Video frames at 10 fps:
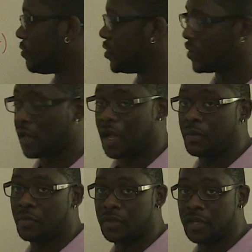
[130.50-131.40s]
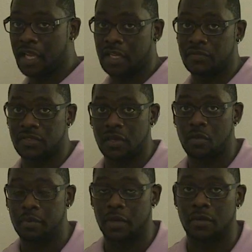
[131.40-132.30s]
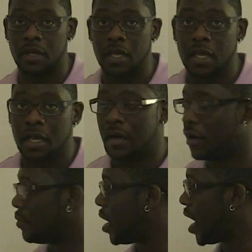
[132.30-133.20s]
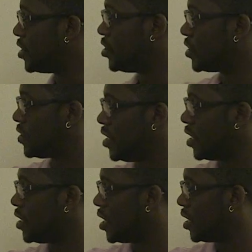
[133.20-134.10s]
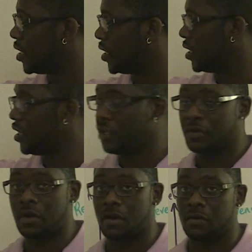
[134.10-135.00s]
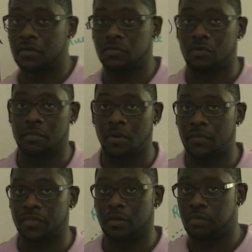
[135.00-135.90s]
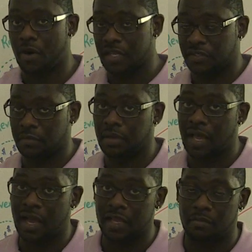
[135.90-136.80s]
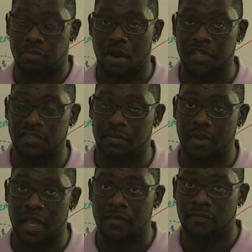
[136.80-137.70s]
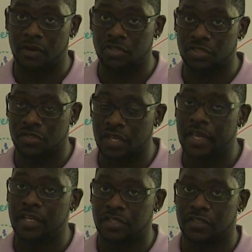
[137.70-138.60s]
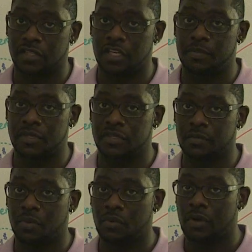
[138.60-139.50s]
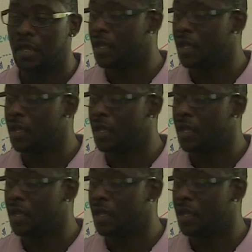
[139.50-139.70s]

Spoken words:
this line with a negative slope here. I just did linear curves for both the price supply and price demand functions, just to keep it simple.